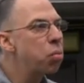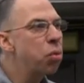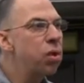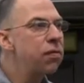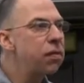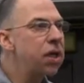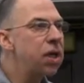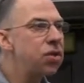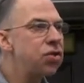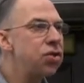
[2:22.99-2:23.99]

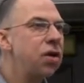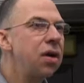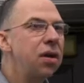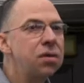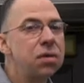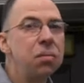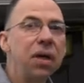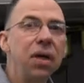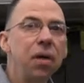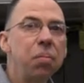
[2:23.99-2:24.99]
privilege to
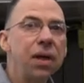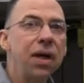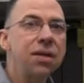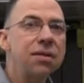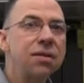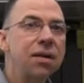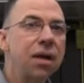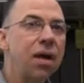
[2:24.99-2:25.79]
be at a place,